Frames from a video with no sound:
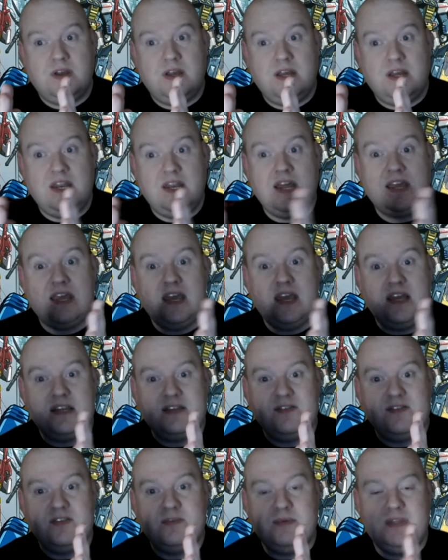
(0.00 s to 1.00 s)
And that kind of
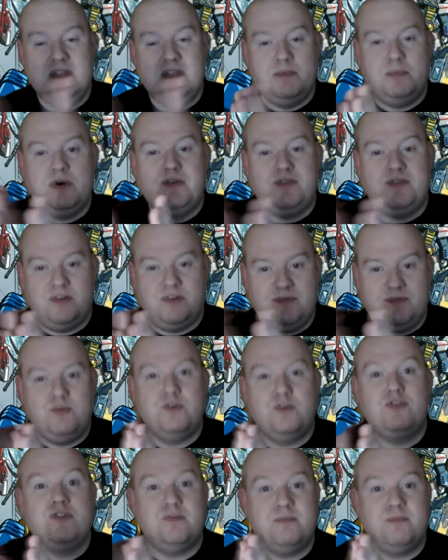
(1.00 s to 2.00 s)
seems to be the buffer.
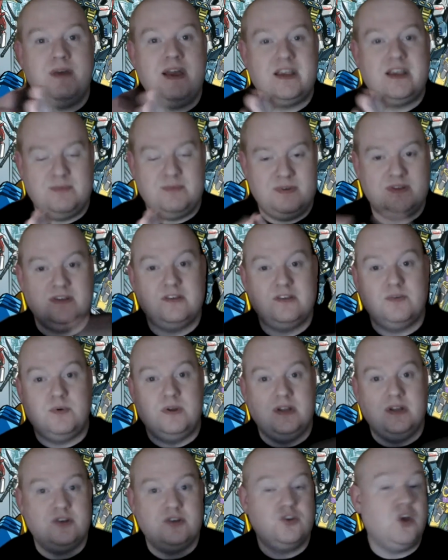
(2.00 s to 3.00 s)
Fortress Maximus is the
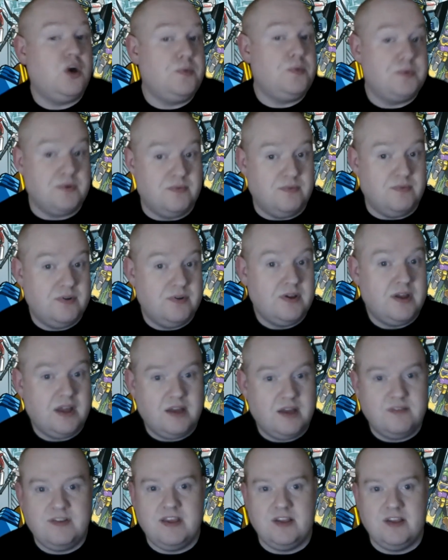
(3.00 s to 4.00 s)
one that stops him
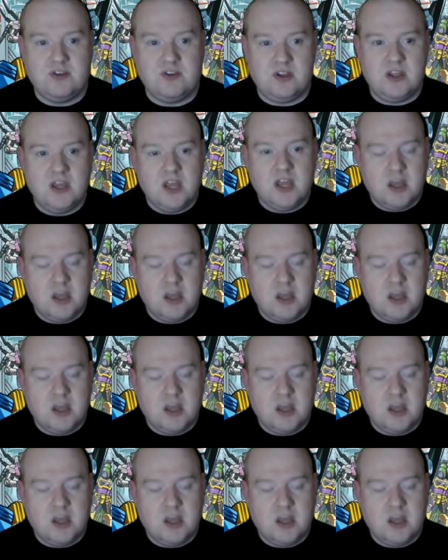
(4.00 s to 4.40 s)
eventually.